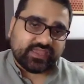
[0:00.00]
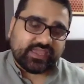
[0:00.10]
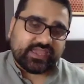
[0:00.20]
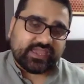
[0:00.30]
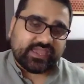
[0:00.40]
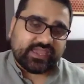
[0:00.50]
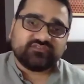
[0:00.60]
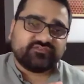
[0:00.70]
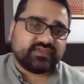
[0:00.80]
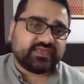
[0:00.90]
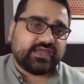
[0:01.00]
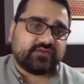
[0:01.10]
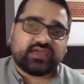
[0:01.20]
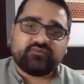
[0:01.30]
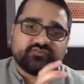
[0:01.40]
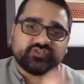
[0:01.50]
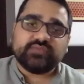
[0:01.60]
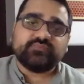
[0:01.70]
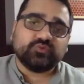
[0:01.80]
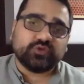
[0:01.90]
And you can figure out however
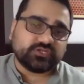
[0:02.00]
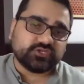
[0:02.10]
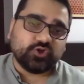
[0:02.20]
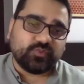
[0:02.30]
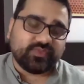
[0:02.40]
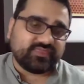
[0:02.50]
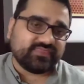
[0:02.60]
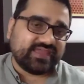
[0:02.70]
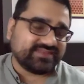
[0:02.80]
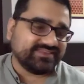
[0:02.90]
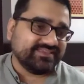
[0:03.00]
deep you want to go within that.